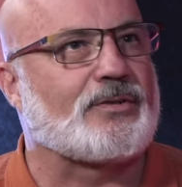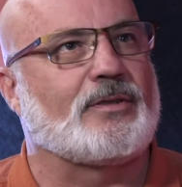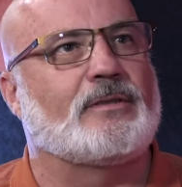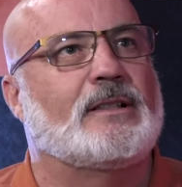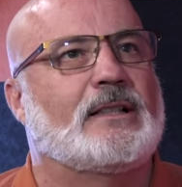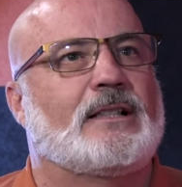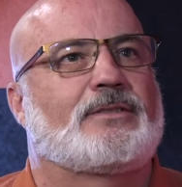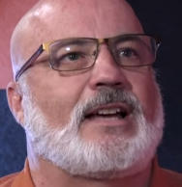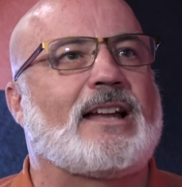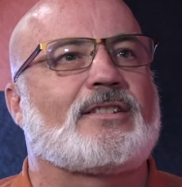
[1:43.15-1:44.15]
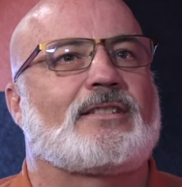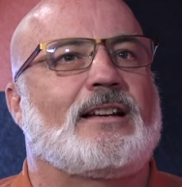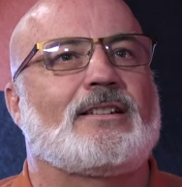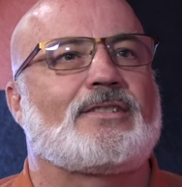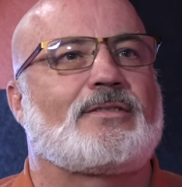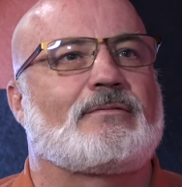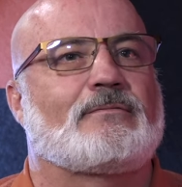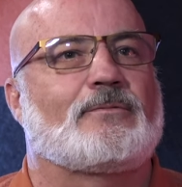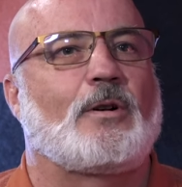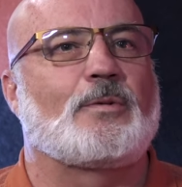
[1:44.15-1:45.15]
So
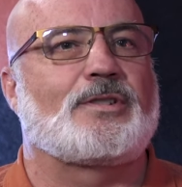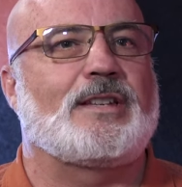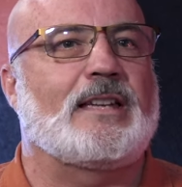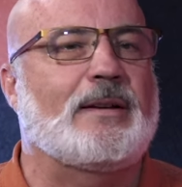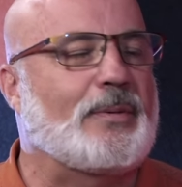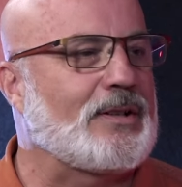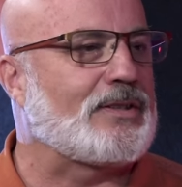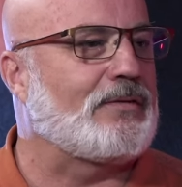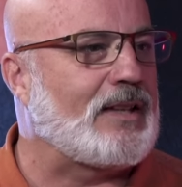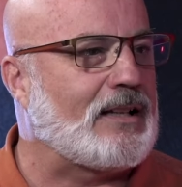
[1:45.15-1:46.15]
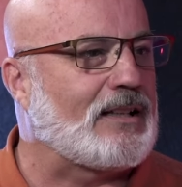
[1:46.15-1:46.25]
what was the impetus of that?